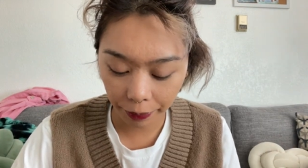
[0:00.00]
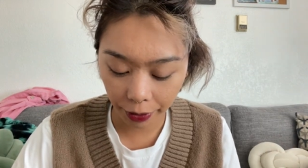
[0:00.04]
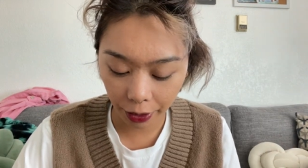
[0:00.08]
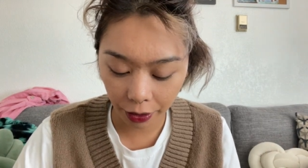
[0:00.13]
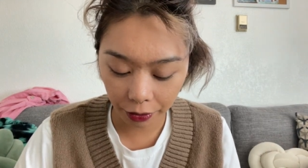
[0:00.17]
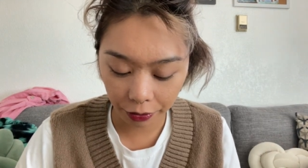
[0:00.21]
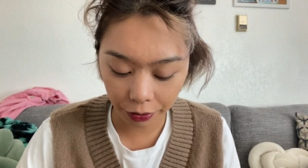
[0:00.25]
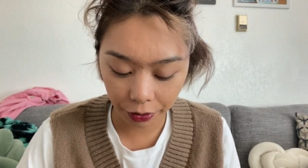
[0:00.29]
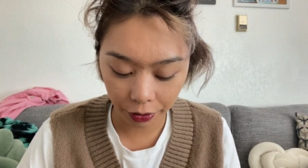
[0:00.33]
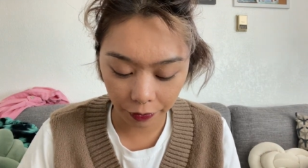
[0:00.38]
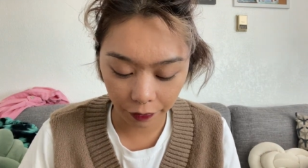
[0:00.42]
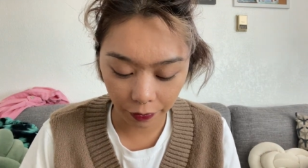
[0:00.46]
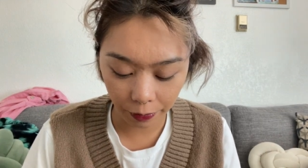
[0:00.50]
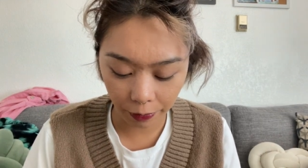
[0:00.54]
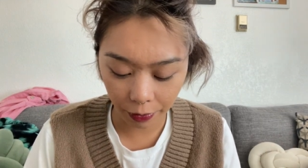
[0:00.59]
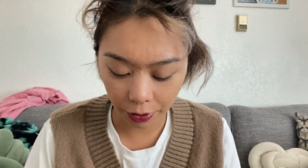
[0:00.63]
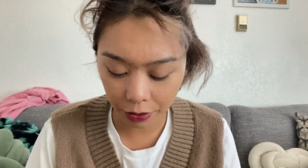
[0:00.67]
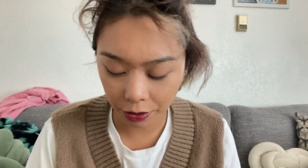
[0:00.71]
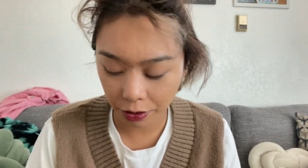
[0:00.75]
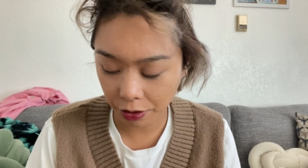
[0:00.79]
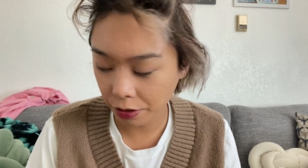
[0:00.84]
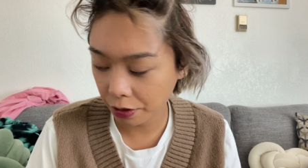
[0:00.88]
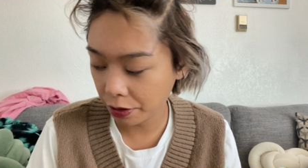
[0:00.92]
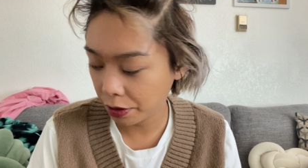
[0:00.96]
I don't know if I
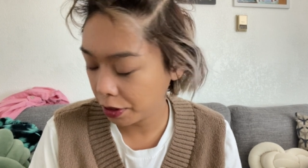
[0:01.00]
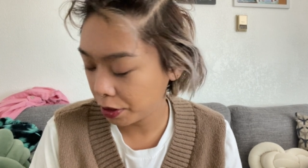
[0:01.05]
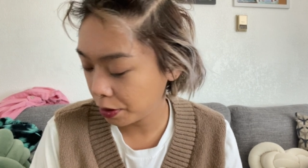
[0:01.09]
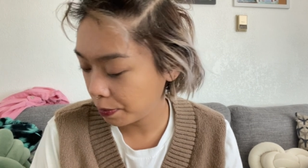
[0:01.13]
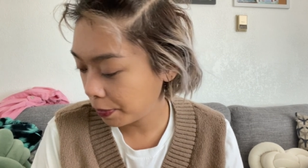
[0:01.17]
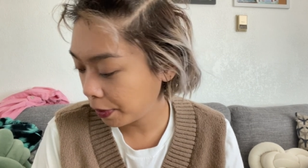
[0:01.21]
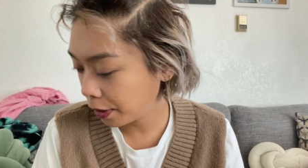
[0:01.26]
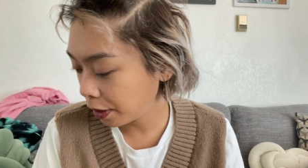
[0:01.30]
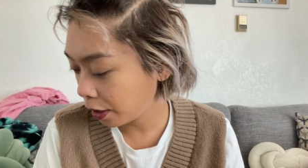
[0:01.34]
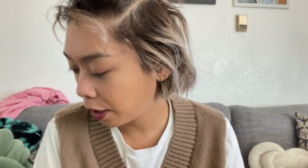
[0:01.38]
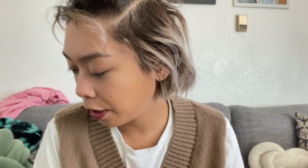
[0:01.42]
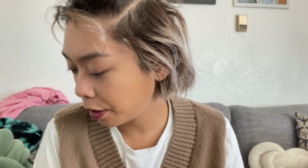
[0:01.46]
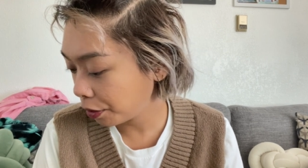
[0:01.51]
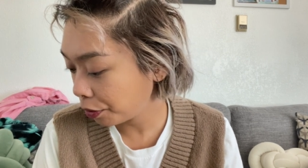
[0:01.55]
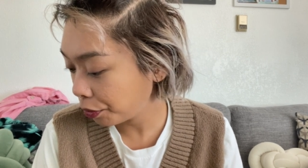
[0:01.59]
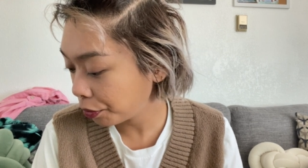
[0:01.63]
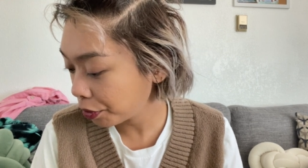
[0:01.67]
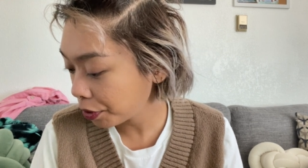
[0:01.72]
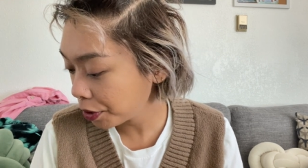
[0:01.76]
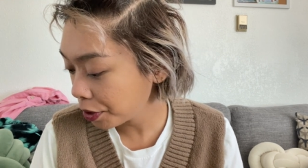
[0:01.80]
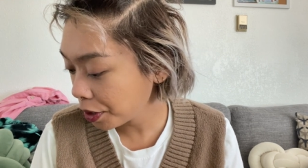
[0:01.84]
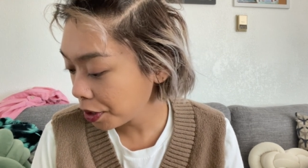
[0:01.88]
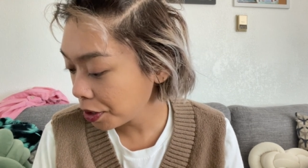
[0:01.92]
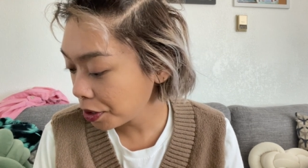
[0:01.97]
mentioned this, but I
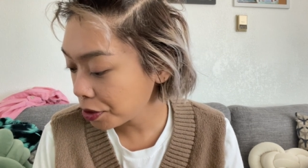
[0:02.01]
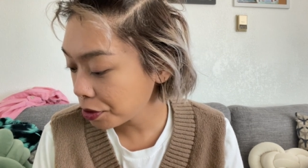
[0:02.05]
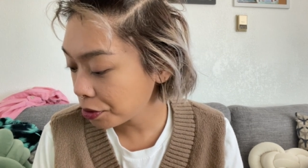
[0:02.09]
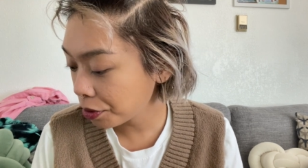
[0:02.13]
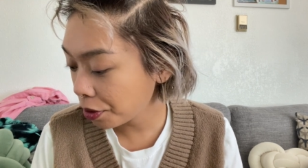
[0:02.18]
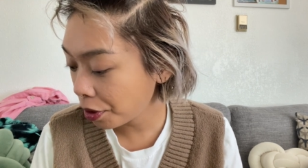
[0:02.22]
organized